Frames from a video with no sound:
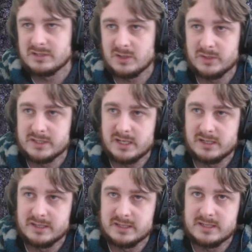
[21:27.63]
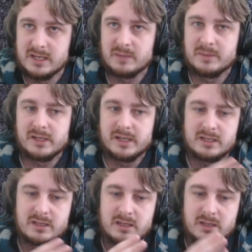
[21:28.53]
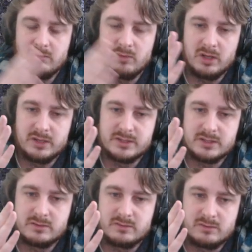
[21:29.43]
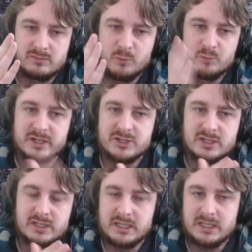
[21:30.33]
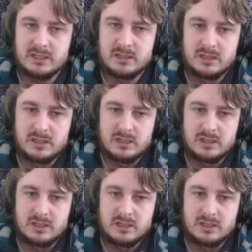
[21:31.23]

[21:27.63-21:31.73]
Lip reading: It's like all these kind of things together, but like it was rigidly